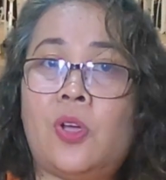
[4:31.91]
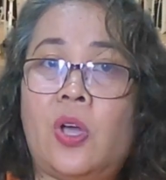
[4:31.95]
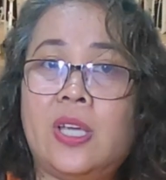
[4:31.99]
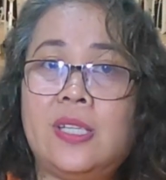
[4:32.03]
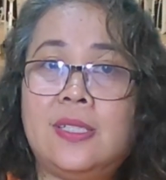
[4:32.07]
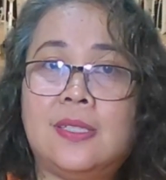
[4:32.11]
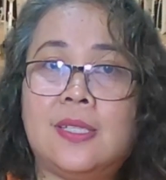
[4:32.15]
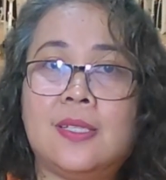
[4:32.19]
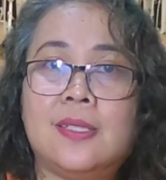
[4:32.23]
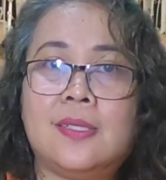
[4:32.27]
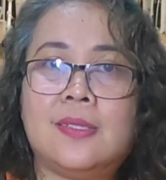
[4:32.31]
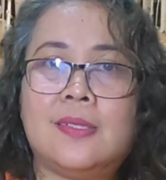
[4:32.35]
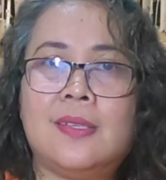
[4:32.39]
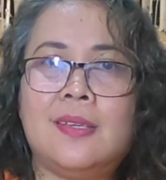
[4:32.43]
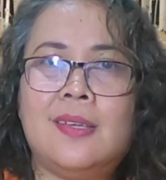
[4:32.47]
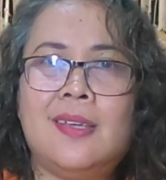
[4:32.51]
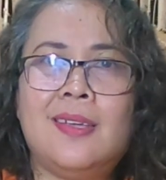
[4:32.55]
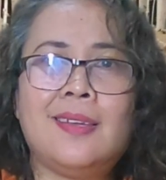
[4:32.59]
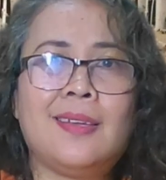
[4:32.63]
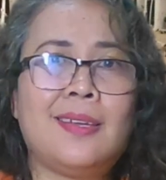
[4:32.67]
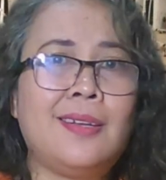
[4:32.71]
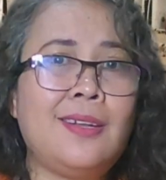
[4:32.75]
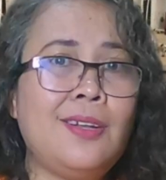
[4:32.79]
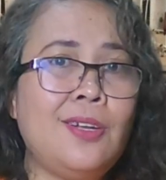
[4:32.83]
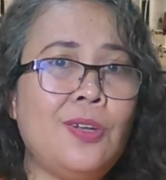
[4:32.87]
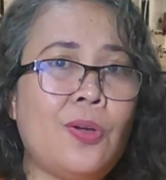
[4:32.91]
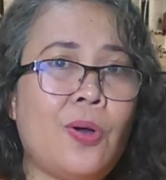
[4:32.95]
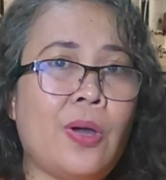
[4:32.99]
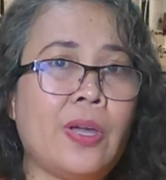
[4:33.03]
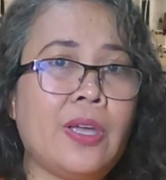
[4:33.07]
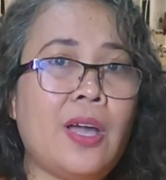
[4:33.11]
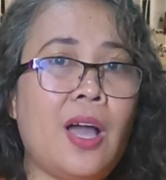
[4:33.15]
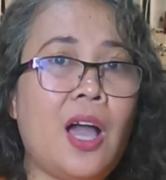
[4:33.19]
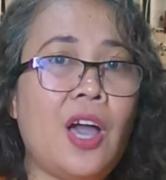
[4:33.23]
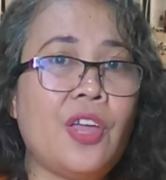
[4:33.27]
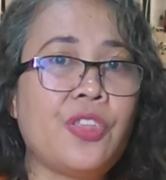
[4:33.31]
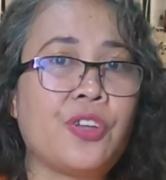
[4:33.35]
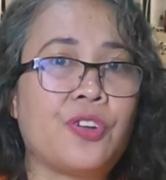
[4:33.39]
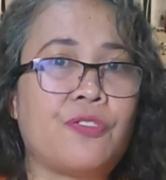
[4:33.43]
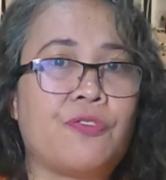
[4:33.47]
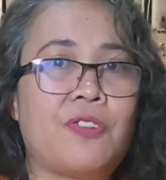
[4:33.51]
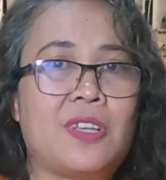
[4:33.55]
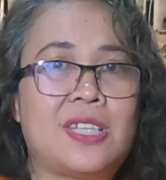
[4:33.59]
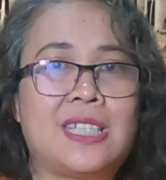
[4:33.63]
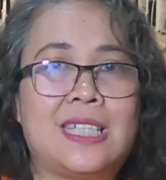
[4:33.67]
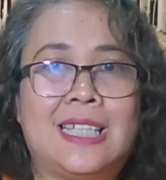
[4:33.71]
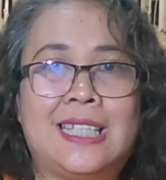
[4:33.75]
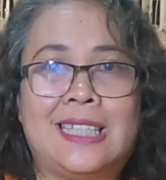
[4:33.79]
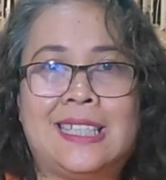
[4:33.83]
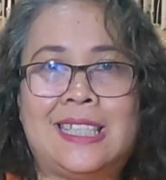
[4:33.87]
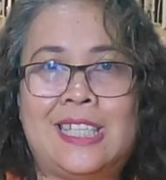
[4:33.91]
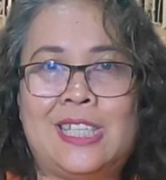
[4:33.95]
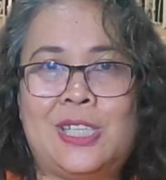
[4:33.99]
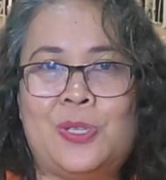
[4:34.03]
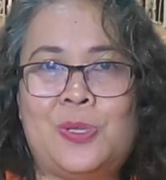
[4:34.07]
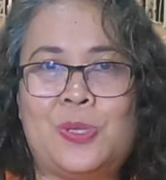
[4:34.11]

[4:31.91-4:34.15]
noises can annoy other facility